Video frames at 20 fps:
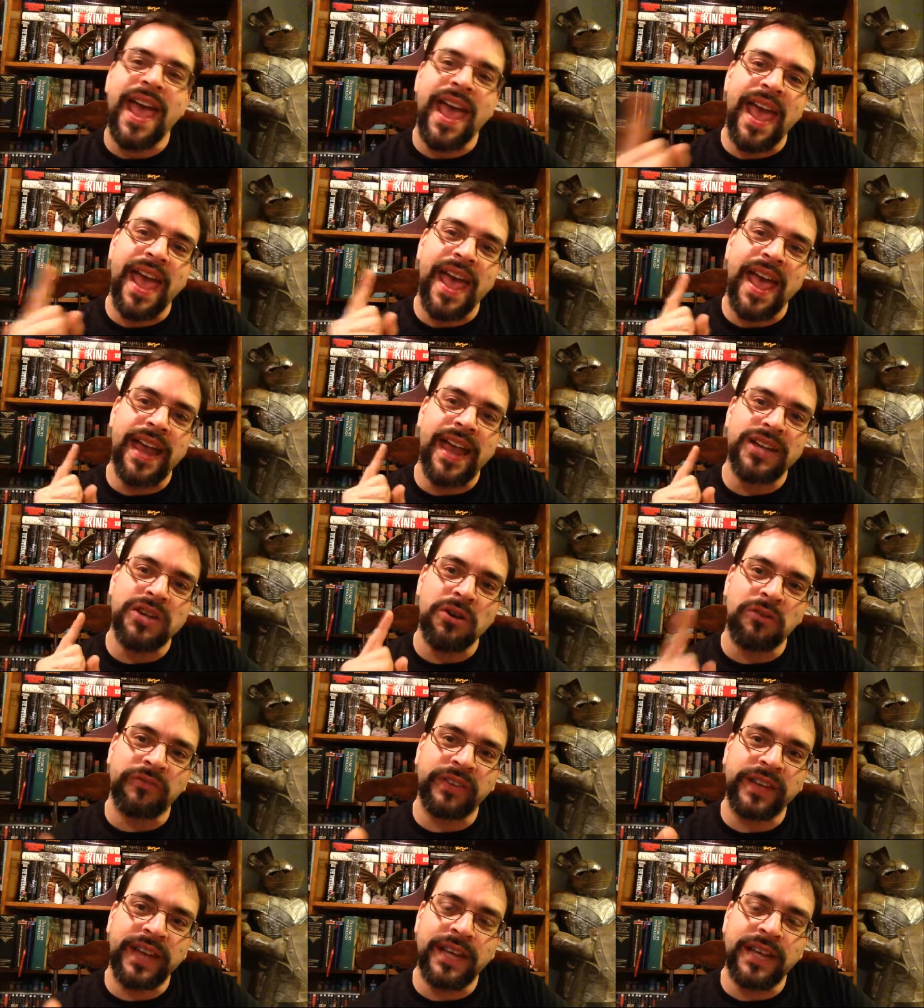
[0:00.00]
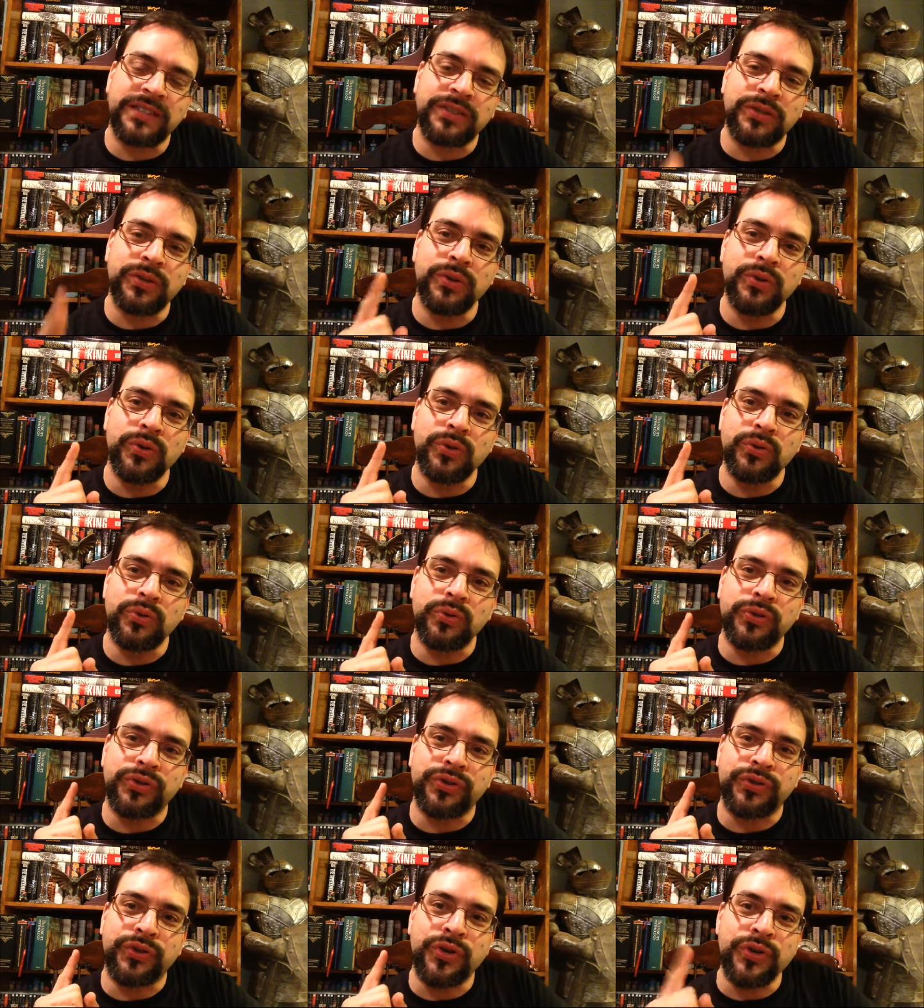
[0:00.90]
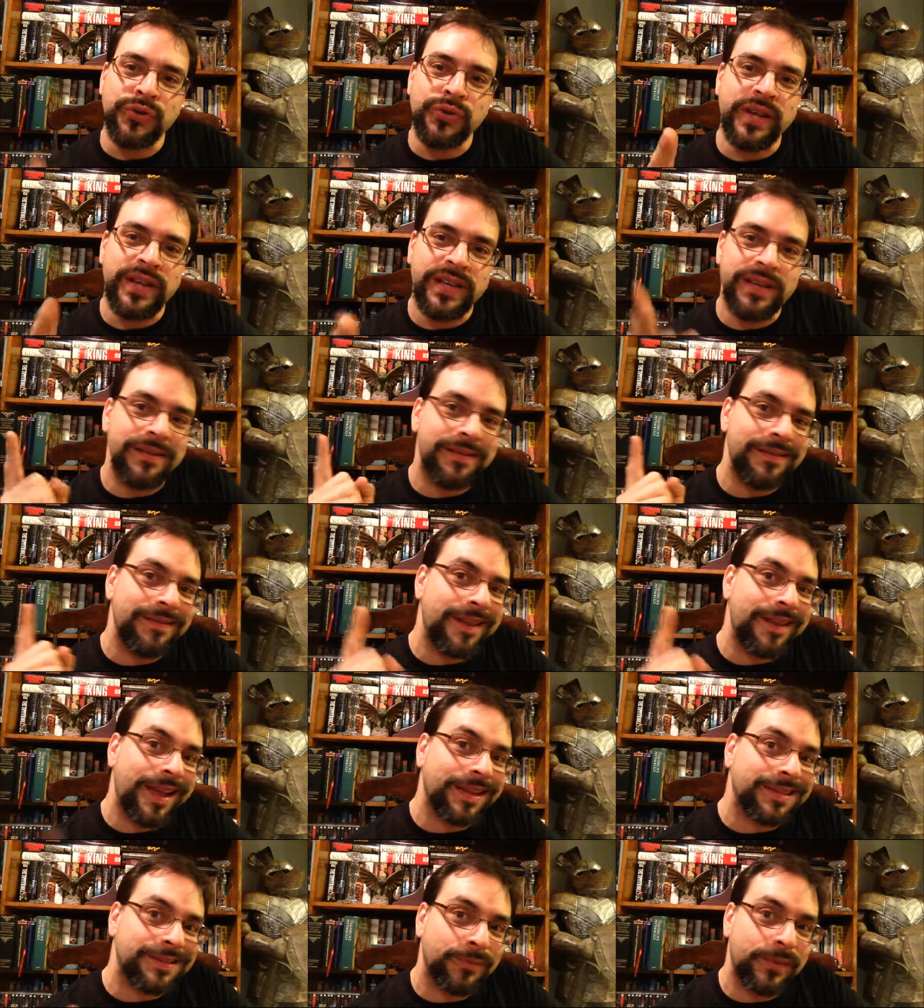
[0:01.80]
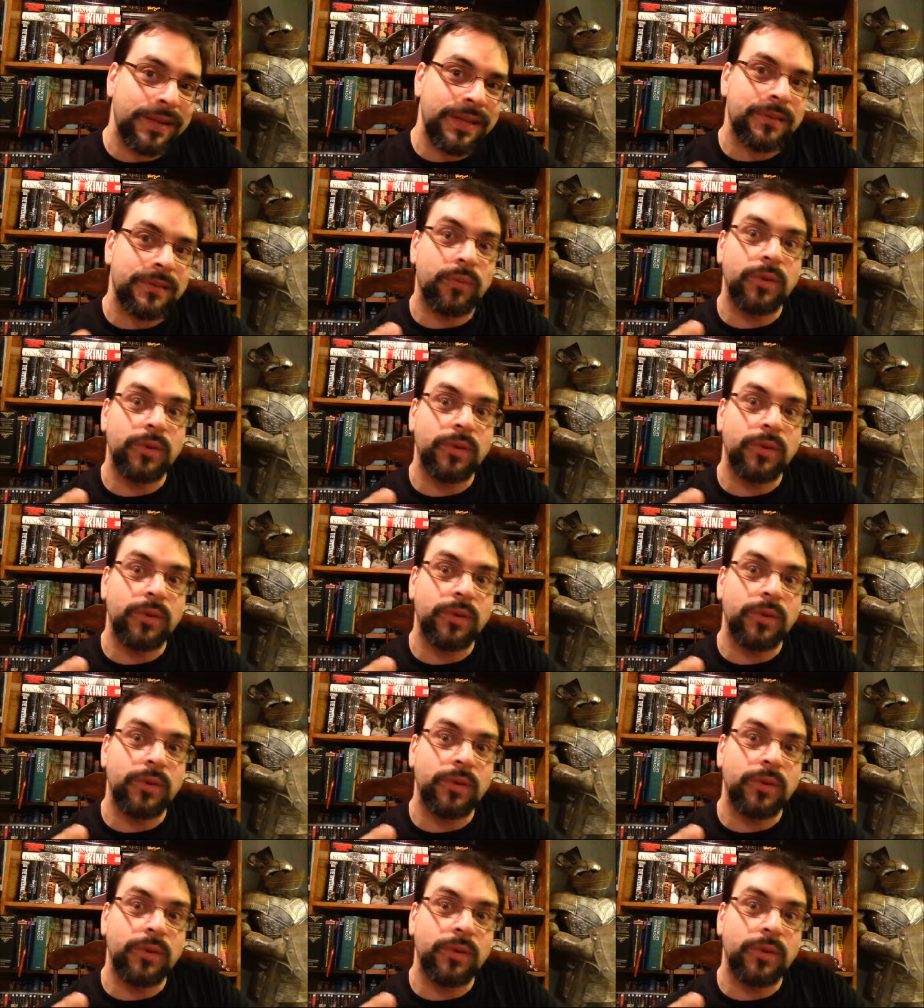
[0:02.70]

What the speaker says: And don't forget to tune in next week